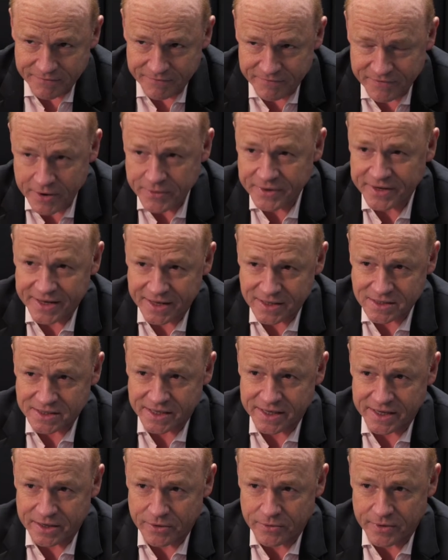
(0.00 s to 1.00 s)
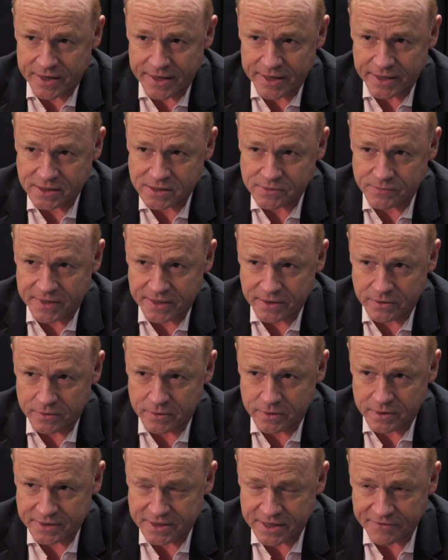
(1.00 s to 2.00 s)
very dense cataracts where
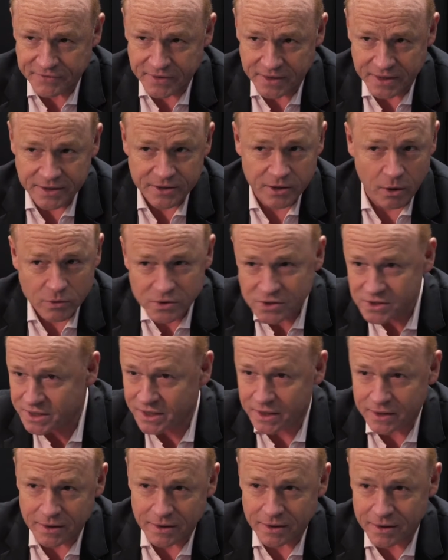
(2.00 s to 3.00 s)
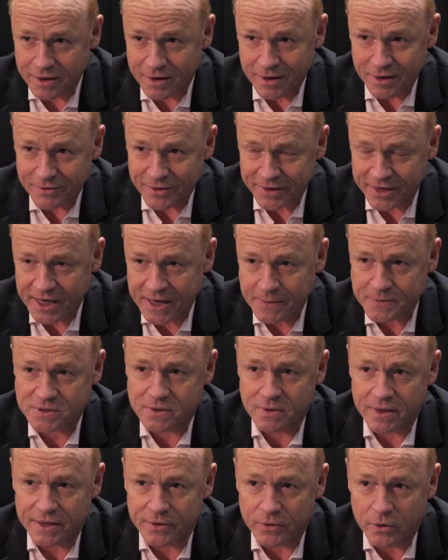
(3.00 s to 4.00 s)
you definitely don't see the
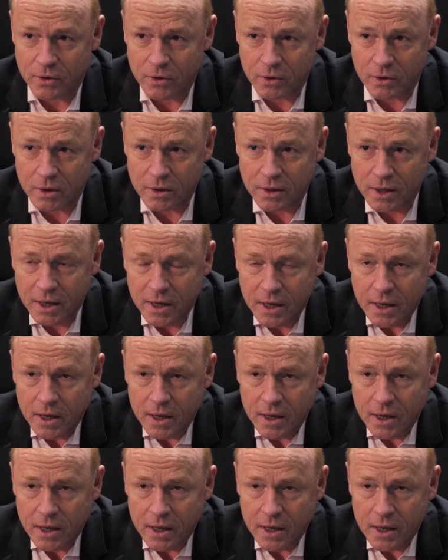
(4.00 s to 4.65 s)
capsule at all.